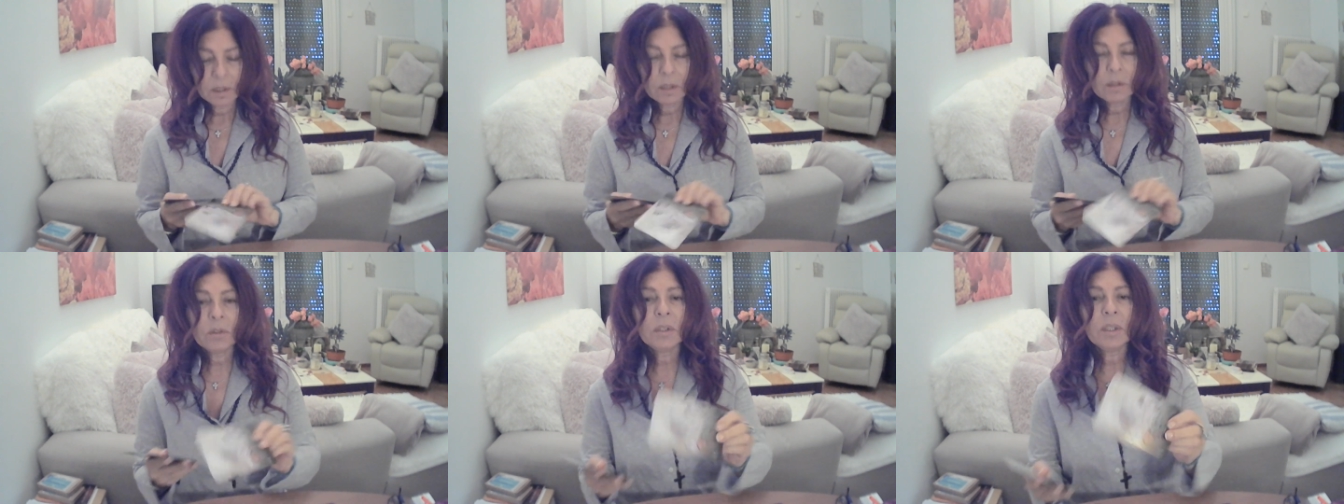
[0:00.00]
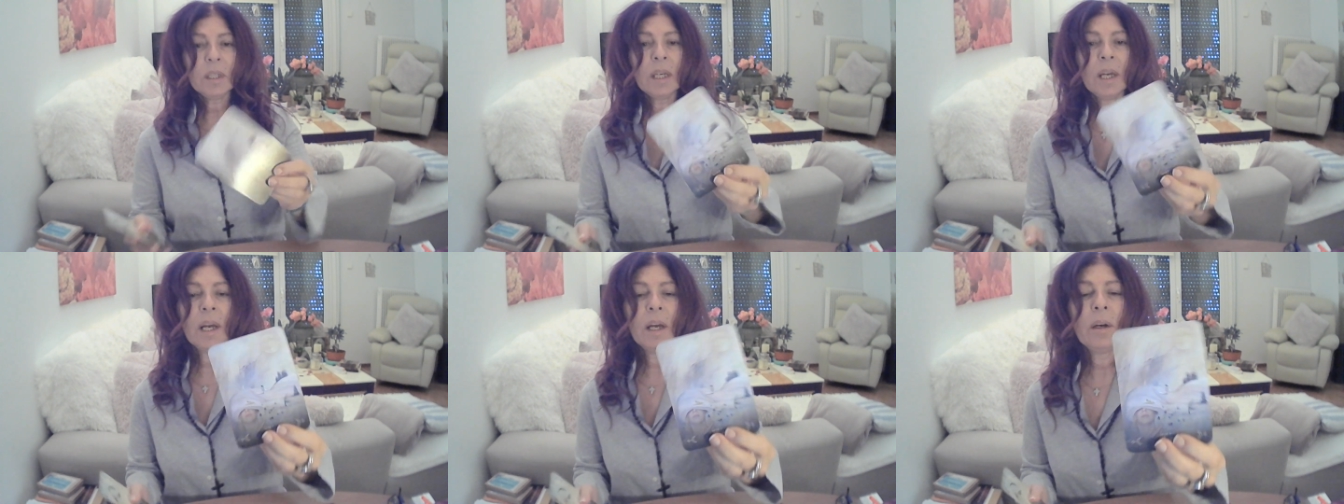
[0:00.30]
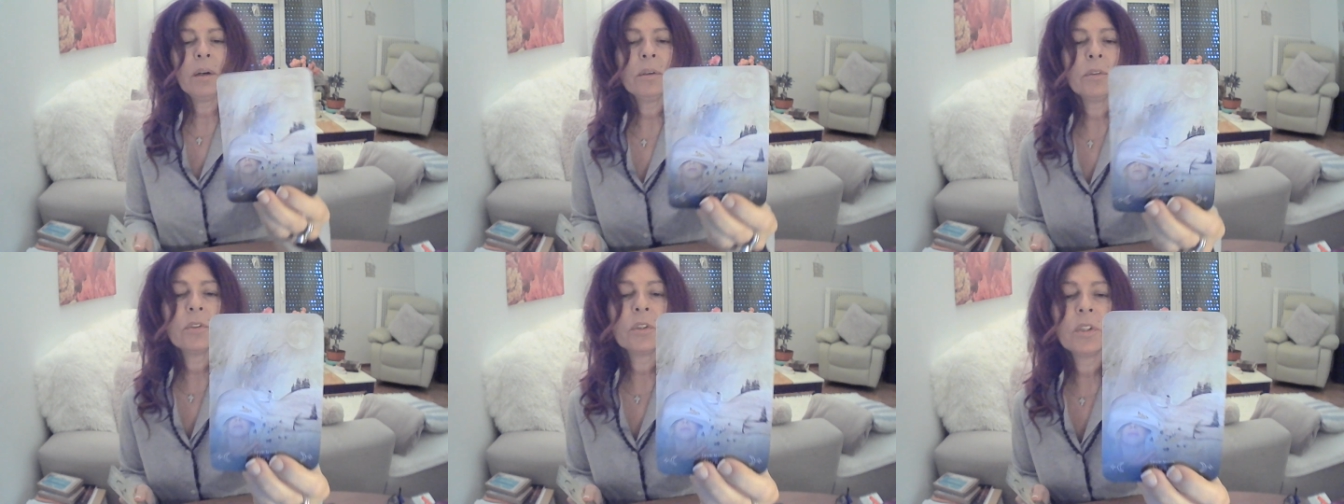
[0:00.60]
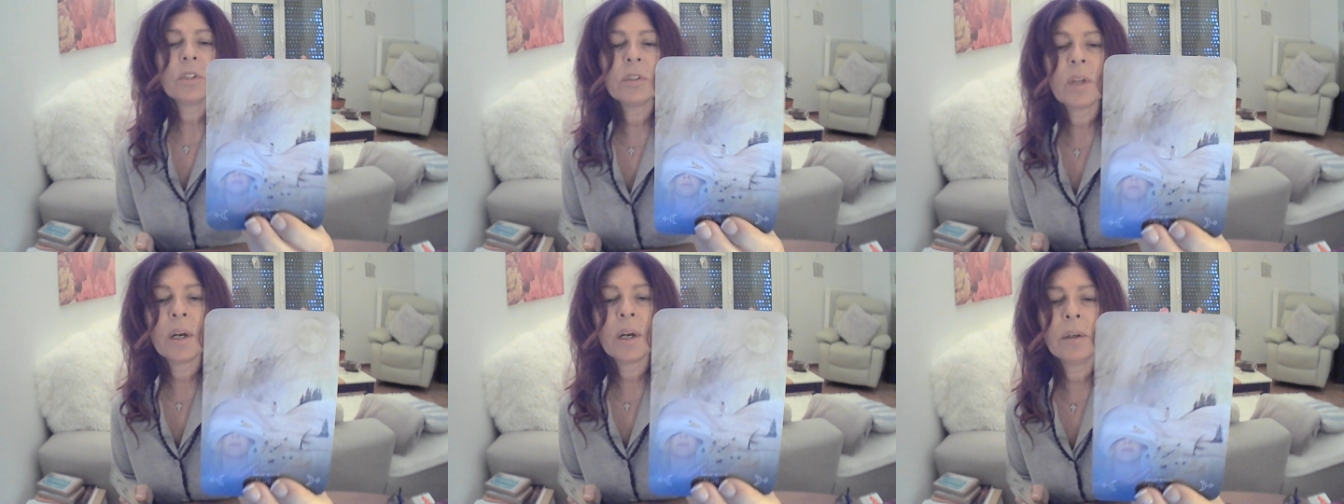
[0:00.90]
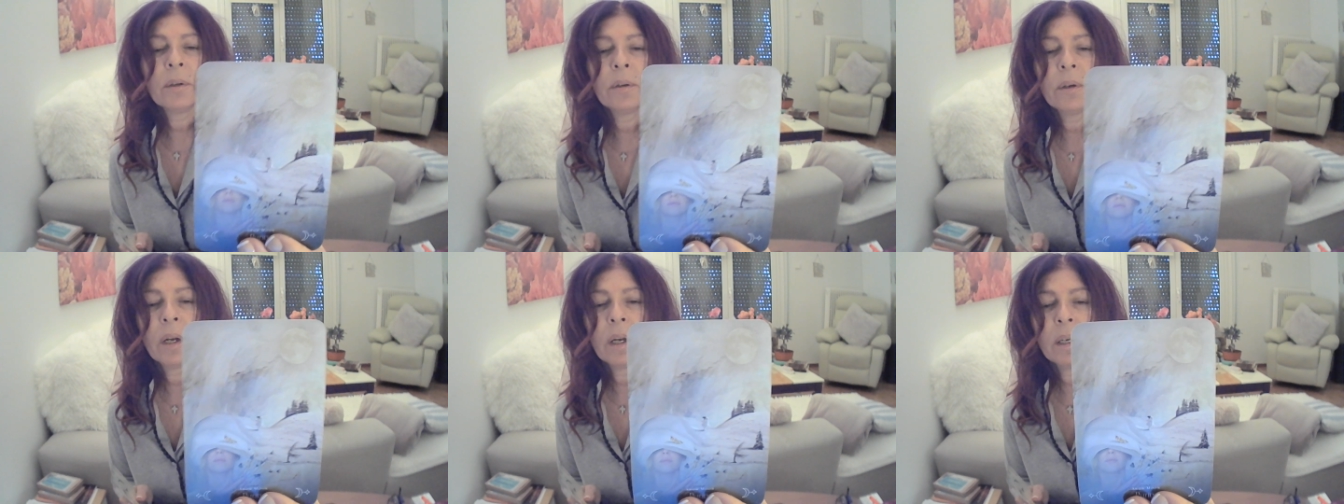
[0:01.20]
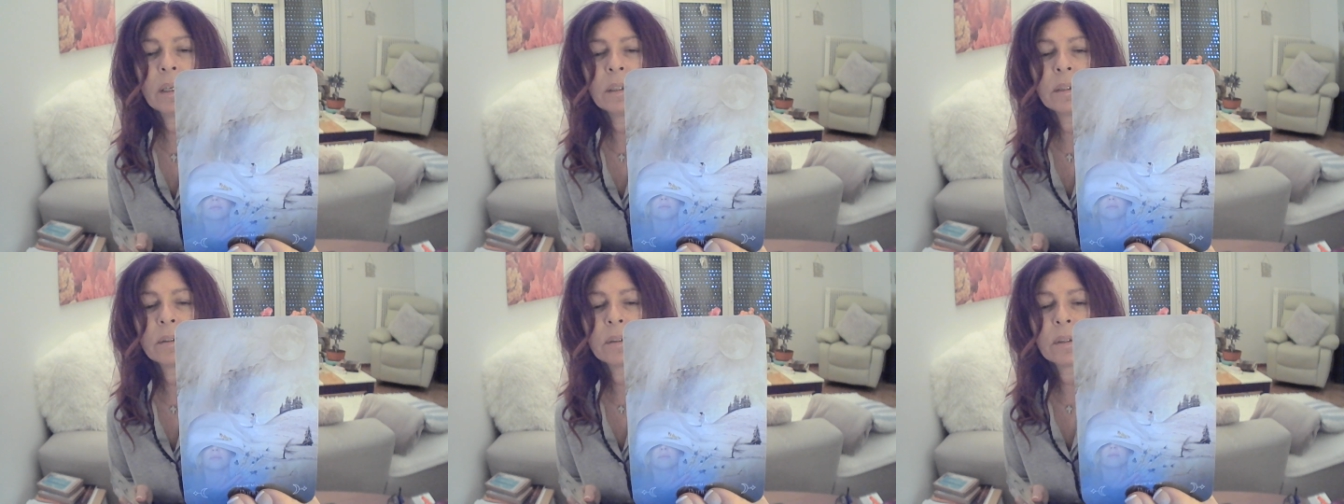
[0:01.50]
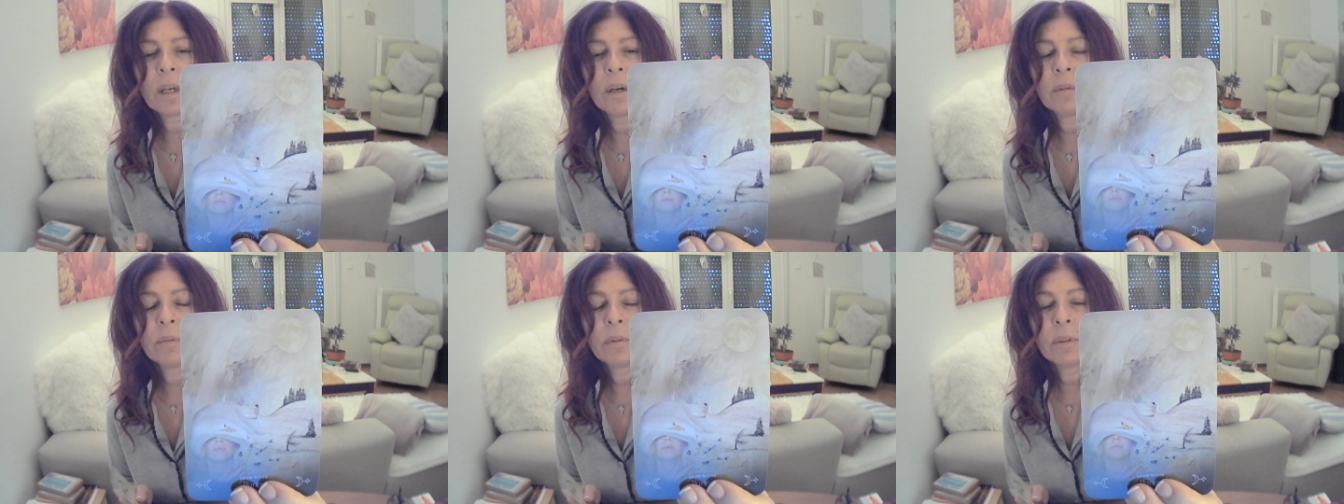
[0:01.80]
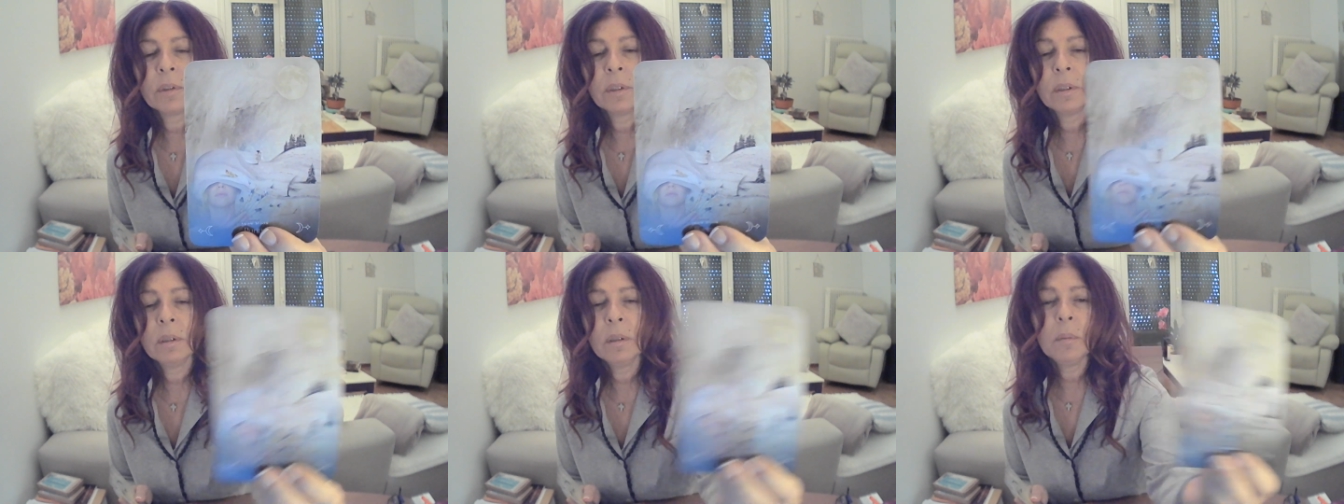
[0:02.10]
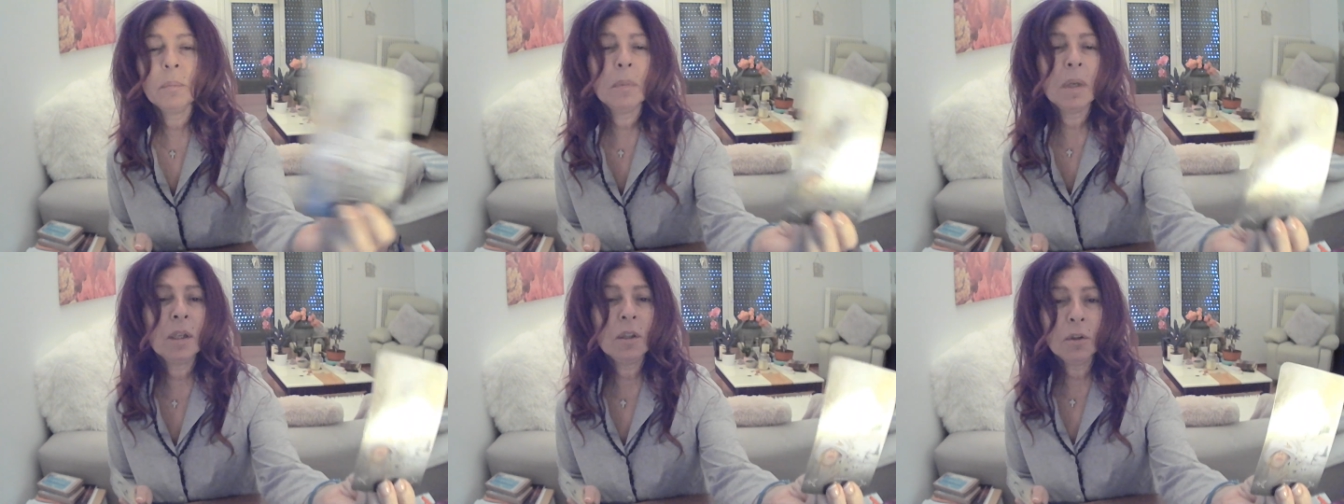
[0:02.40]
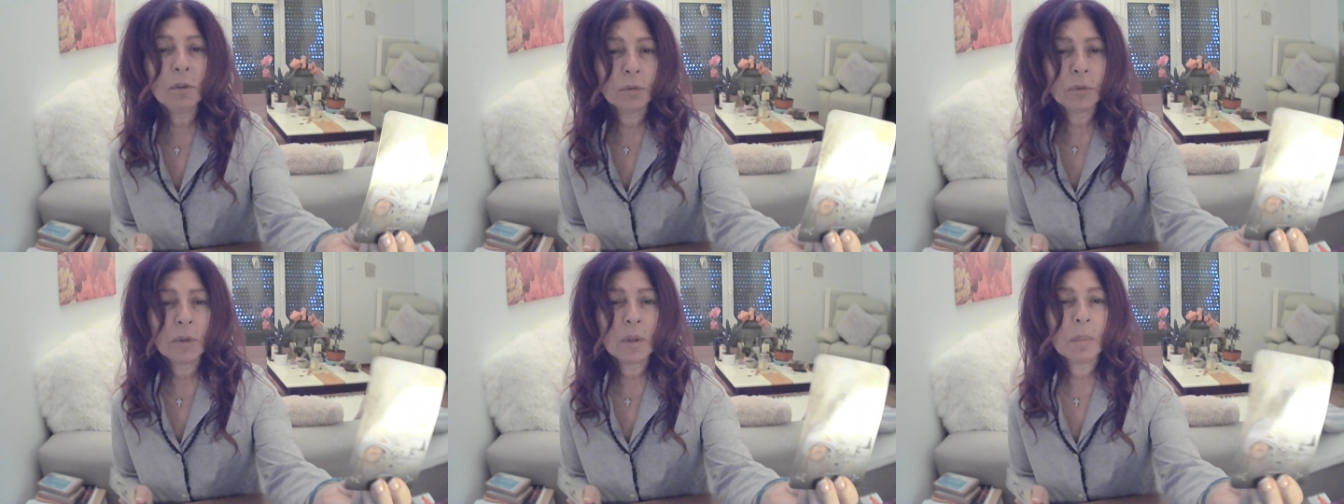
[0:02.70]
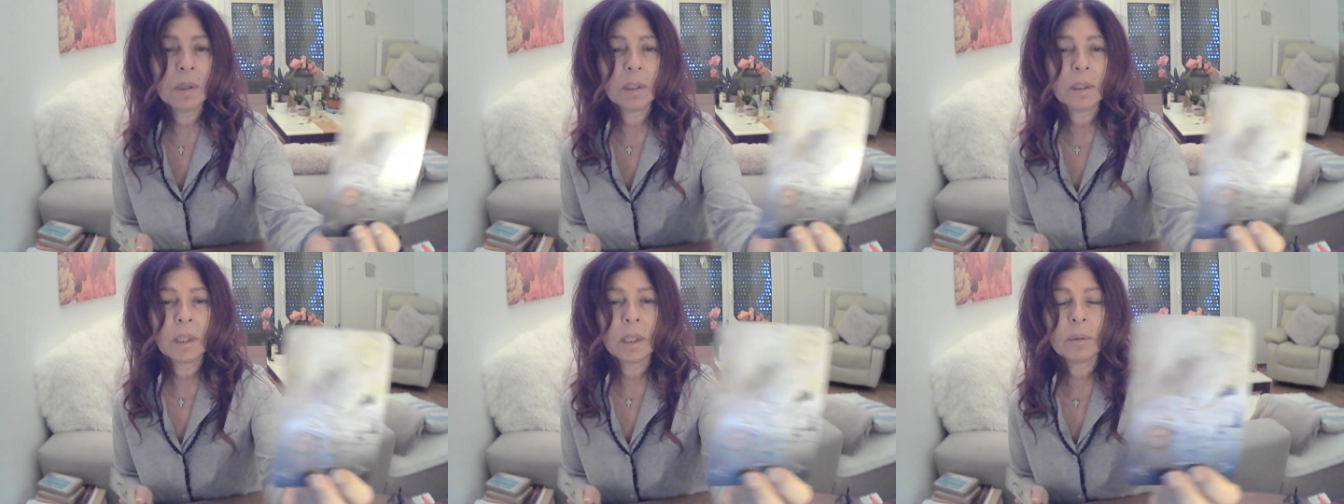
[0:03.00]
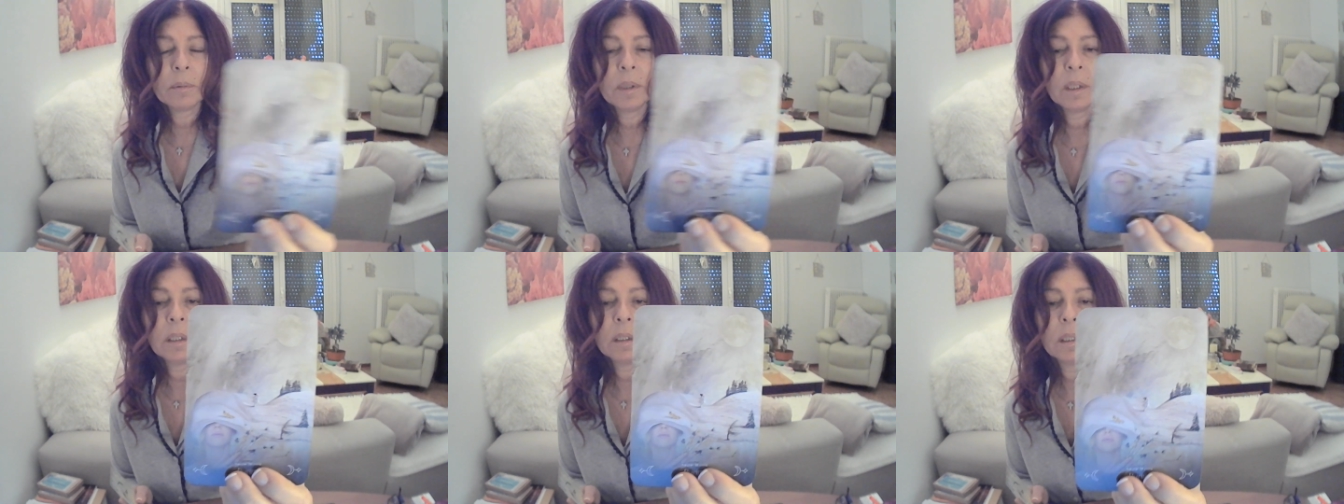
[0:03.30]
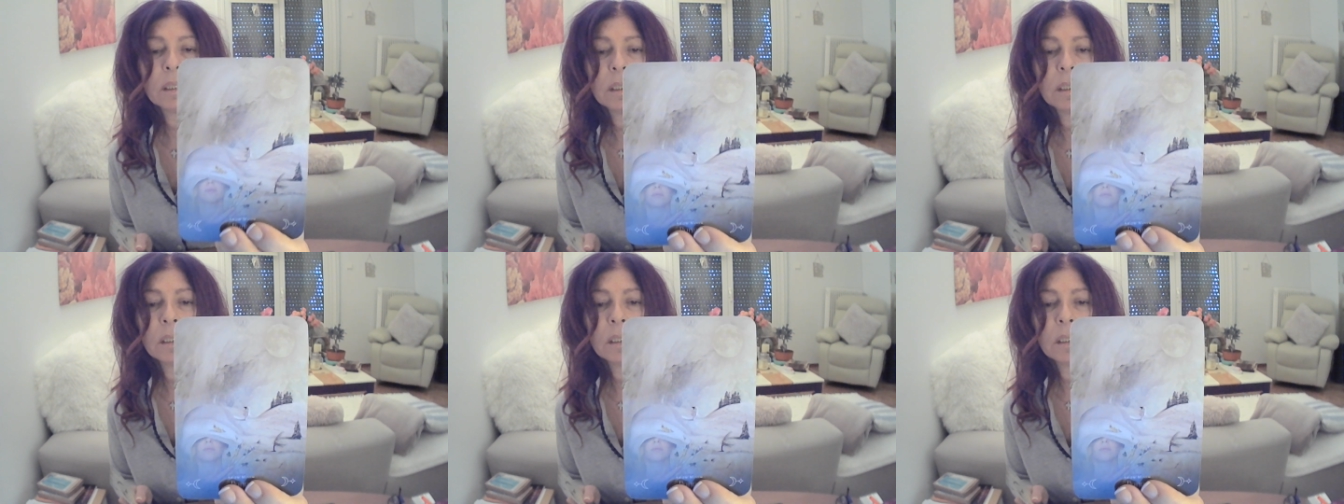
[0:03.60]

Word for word: You see how she's got her eyes covered. Now, male or female now, right?